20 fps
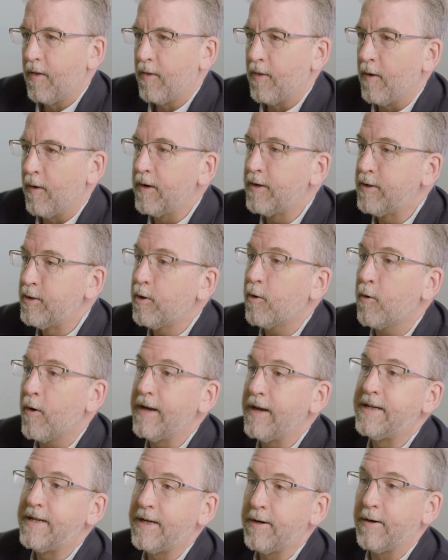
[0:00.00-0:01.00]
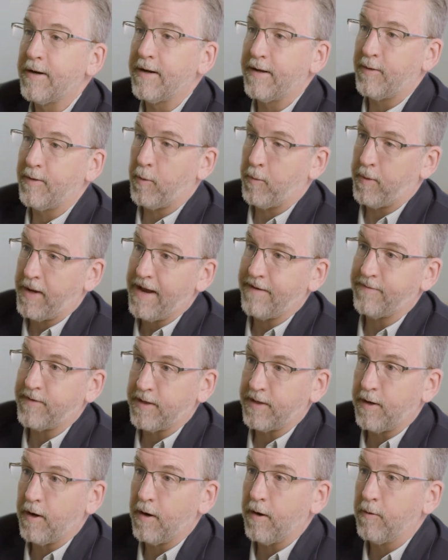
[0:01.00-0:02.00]
There are two criteria that we have
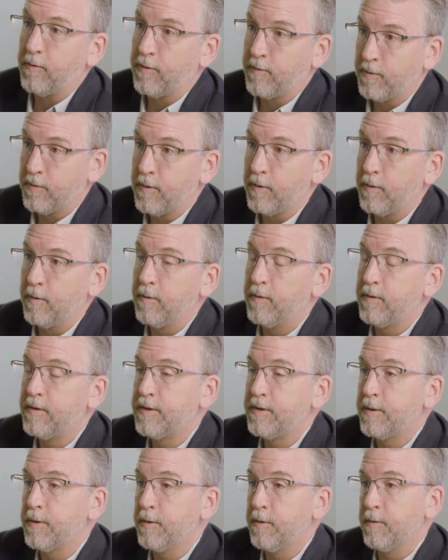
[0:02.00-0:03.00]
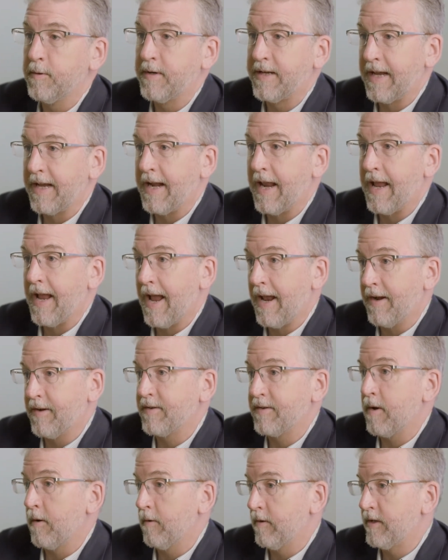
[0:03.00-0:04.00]
to go through to get a
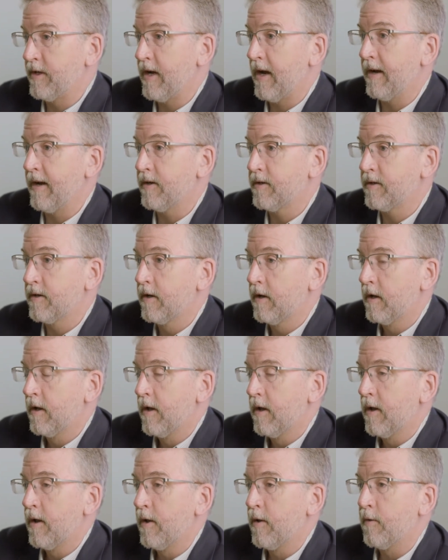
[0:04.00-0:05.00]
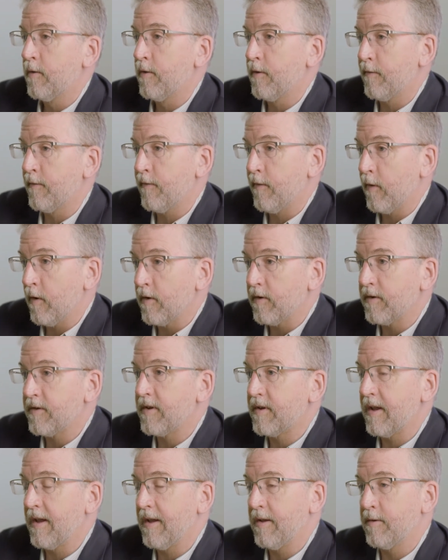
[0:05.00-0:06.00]
headstone changed. The
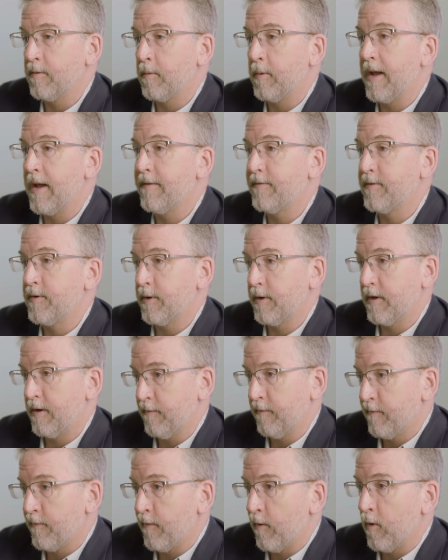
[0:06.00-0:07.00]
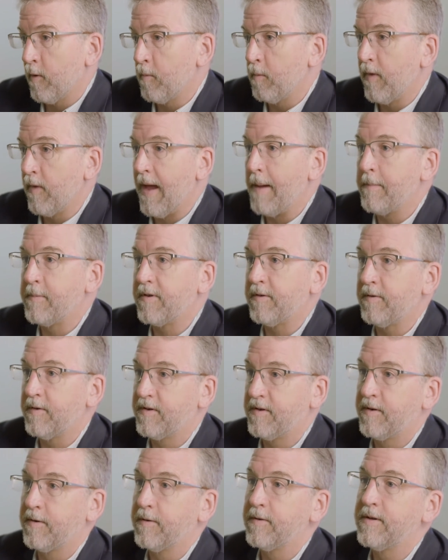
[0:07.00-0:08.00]
first is we have to confirm with absolute
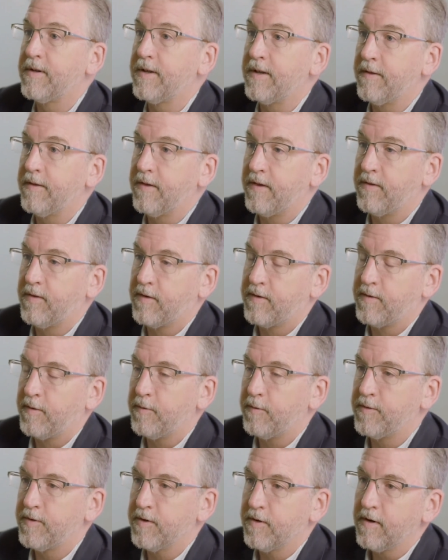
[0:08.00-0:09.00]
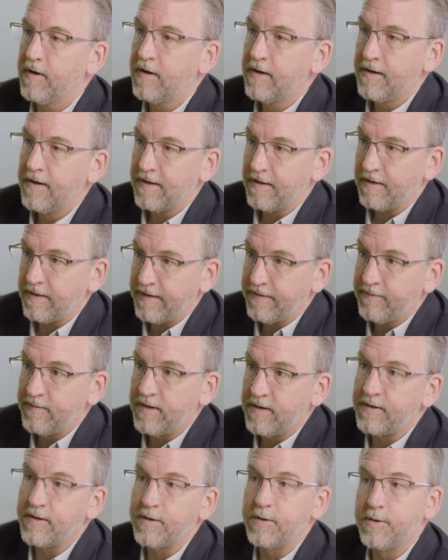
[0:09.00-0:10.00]
certainty that the soldier lived
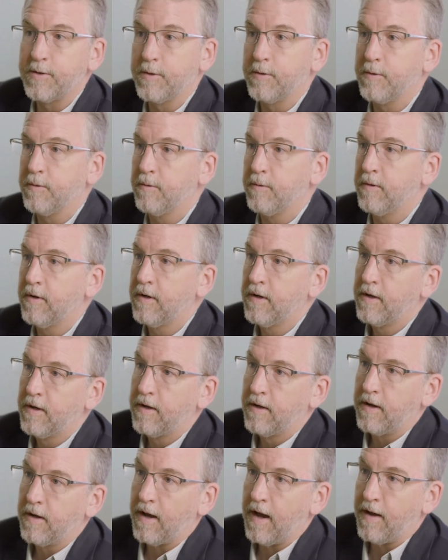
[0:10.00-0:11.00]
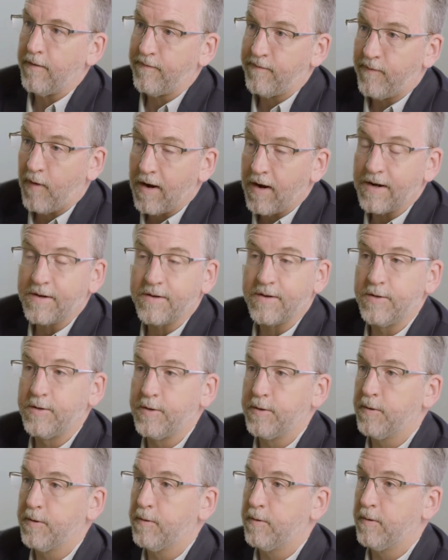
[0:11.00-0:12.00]
as a Jew, fought as a
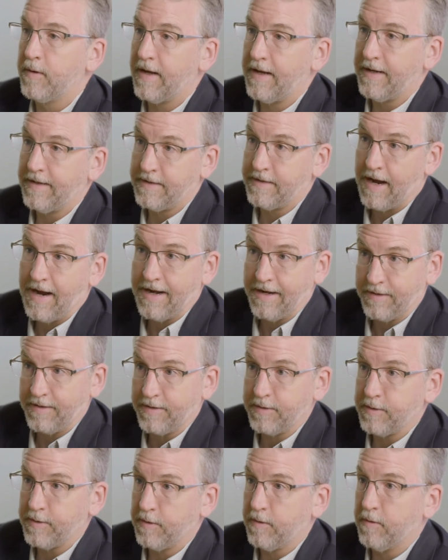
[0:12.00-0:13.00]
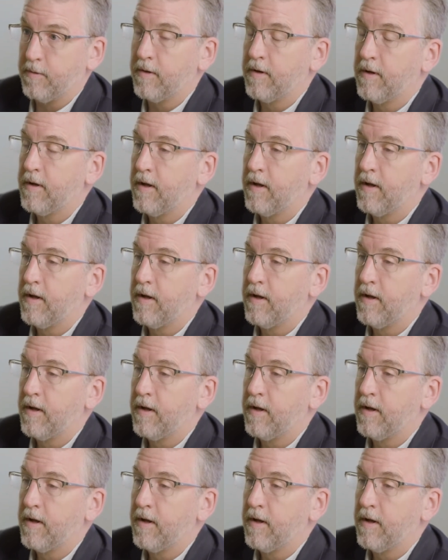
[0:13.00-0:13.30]
Jew, and died as a Jew.